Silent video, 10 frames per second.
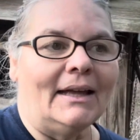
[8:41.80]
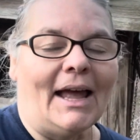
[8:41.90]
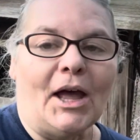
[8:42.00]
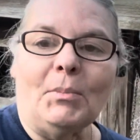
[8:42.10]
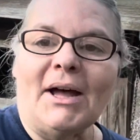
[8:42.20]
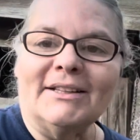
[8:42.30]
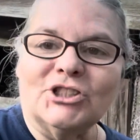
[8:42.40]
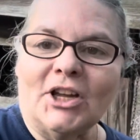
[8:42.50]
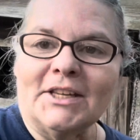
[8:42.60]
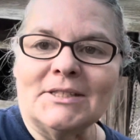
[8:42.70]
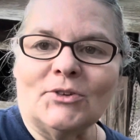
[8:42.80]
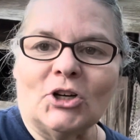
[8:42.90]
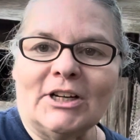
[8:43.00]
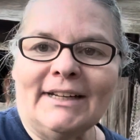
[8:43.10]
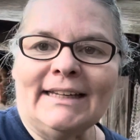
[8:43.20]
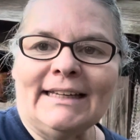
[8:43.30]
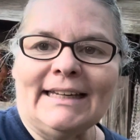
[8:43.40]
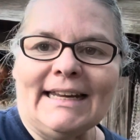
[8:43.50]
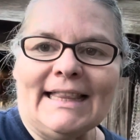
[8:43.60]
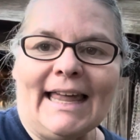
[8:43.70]
I apologize for
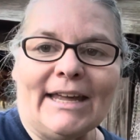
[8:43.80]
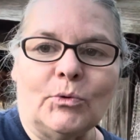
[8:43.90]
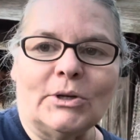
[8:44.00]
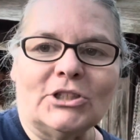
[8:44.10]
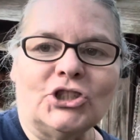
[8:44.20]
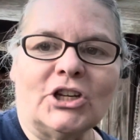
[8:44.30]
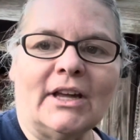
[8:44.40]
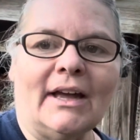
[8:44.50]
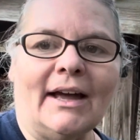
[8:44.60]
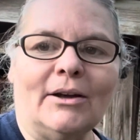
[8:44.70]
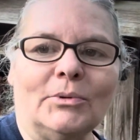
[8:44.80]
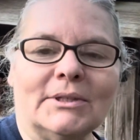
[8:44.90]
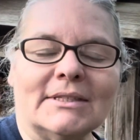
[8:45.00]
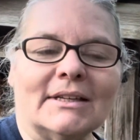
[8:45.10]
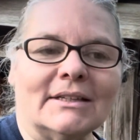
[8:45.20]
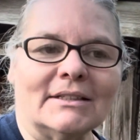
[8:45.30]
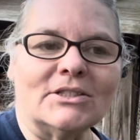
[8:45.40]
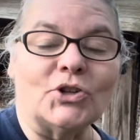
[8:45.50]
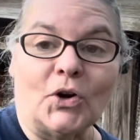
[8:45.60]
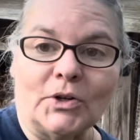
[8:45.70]
any language. I was uh,
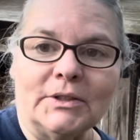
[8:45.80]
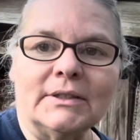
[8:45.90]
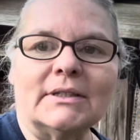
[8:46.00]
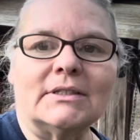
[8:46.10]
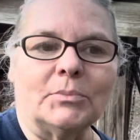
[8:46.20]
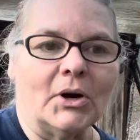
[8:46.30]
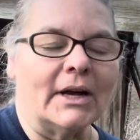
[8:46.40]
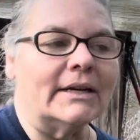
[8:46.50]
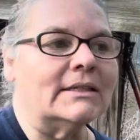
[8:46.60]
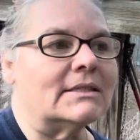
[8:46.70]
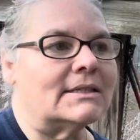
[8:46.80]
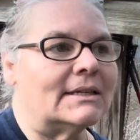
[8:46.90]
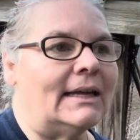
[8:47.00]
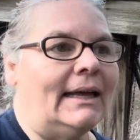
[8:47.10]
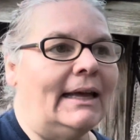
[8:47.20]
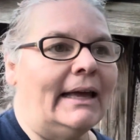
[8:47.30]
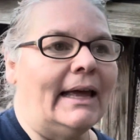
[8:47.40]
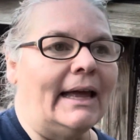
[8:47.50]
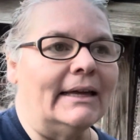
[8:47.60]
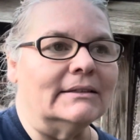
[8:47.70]
startled, surprised,
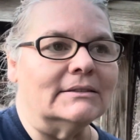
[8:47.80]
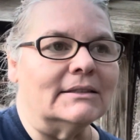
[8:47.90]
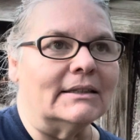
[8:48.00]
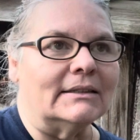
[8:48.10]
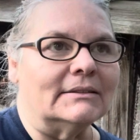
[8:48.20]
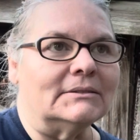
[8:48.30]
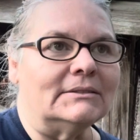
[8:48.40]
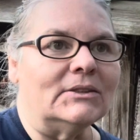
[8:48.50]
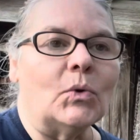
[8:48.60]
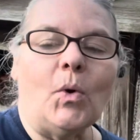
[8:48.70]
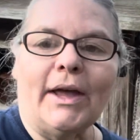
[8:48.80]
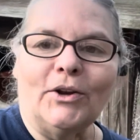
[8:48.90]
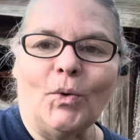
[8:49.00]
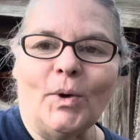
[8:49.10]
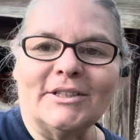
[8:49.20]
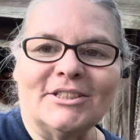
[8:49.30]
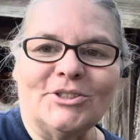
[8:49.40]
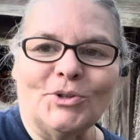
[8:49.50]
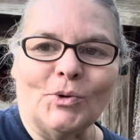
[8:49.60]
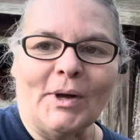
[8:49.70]
and uh, didn't quite know what to
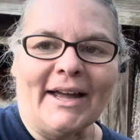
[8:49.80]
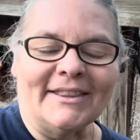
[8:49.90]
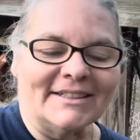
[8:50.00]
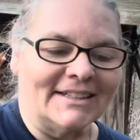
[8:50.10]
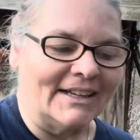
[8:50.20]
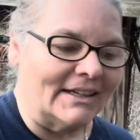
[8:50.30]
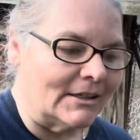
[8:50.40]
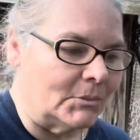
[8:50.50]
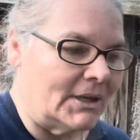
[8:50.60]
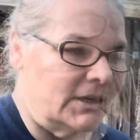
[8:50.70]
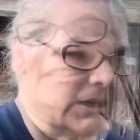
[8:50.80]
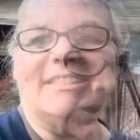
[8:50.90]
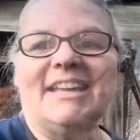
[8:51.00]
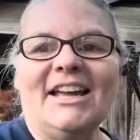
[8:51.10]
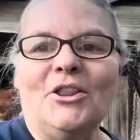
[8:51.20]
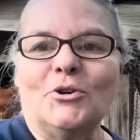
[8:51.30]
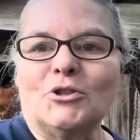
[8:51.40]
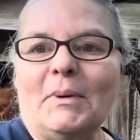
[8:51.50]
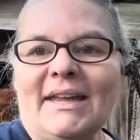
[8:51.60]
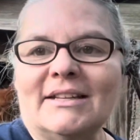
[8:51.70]
do at the time. Those are
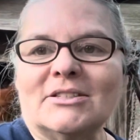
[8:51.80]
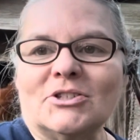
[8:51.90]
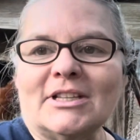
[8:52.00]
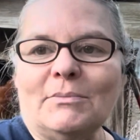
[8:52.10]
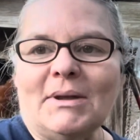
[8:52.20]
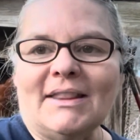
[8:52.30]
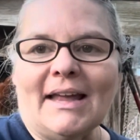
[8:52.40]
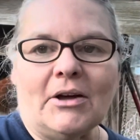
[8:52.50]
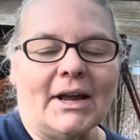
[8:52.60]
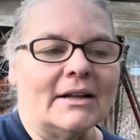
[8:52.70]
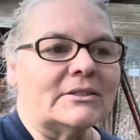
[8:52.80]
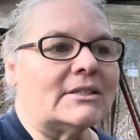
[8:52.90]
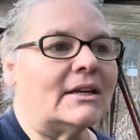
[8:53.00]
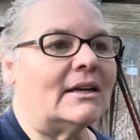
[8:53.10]
my hens are sleeping in the outhouse.